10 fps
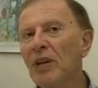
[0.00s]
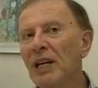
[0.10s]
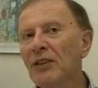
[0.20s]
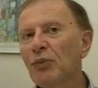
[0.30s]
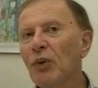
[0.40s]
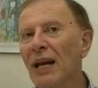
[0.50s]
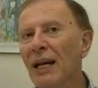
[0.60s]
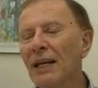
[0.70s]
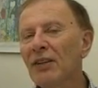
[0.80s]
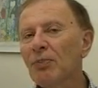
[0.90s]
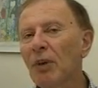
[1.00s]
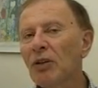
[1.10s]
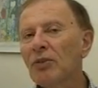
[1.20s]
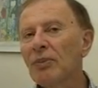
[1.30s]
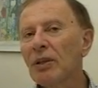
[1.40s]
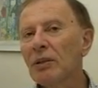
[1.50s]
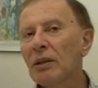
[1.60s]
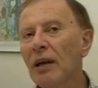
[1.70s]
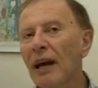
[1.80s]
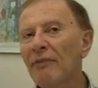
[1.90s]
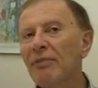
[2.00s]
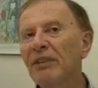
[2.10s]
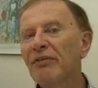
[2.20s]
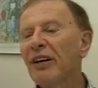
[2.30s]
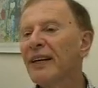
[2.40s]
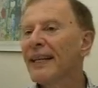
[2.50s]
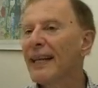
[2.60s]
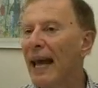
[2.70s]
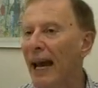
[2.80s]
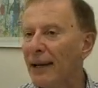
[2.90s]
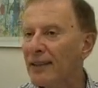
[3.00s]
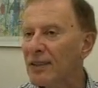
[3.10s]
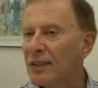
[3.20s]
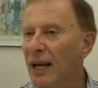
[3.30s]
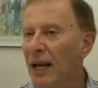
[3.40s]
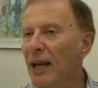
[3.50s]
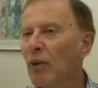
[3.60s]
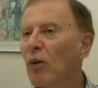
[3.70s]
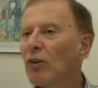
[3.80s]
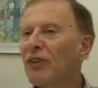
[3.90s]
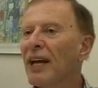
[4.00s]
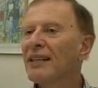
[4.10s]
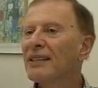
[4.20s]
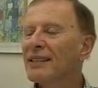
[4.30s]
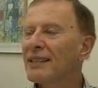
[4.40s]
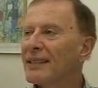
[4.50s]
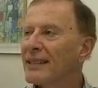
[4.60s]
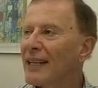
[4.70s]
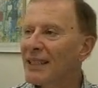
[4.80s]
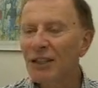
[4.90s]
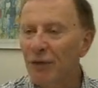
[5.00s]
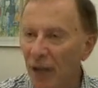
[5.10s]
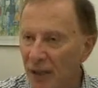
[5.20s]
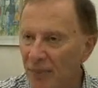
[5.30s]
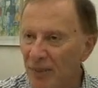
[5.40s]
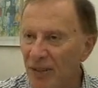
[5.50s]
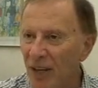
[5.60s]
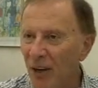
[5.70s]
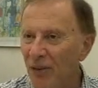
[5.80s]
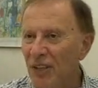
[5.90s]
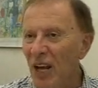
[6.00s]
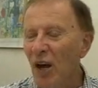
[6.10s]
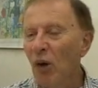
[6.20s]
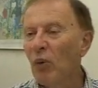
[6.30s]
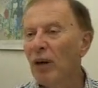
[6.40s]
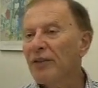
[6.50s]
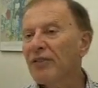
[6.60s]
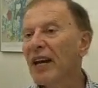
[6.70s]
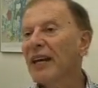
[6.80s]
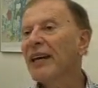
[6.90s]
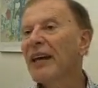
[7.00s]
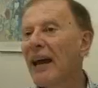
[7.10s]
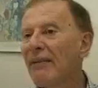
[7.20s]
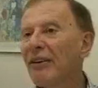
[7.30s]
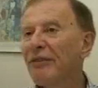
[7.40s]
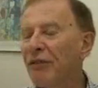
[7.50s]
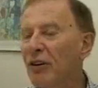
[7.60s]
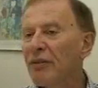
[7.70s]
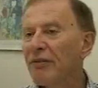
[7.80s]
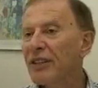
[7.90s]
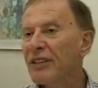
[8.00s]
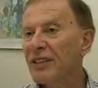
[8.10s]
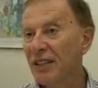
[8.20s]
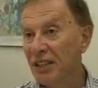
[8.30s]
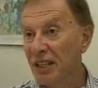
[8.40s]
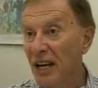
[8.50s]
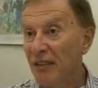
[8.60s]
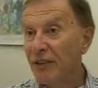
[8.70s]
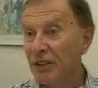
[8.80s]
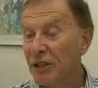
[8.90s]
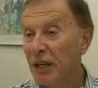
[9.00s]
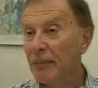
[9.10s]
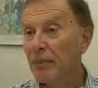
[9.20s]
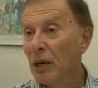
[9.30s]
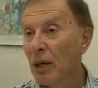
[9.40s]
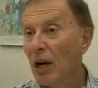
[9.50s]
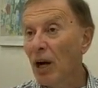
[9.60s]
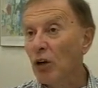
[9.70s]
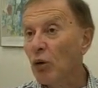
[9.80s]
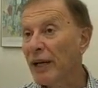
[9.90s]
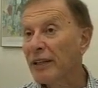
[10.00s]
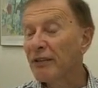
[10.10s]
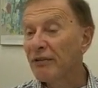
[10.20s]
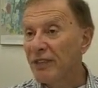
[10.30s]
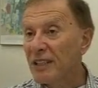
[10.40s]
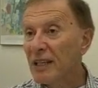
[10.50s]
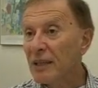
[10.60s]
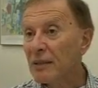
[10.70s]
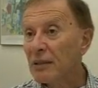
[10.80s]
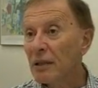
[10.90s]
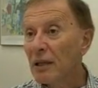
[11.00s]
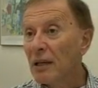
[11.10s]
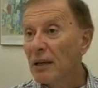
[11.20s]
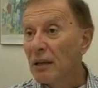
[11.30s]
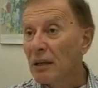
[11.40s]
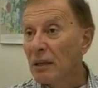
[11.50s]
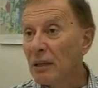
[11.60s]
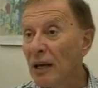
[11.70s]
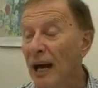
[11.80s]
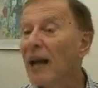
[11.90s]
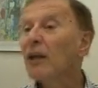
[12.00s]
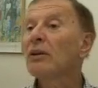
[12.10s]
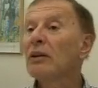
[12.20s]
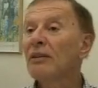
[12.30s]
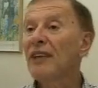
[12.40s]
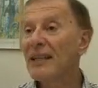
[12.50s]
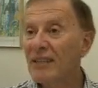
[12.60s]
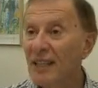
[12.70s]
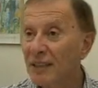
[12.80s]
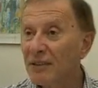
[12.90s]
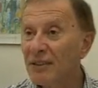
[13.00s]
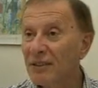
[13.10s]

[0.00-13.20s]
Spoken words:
Israeli spokesmen have been very lax. What they satisfy themselves with taking every foreign visitor to Yad Vashem, a quick visit, and that's it.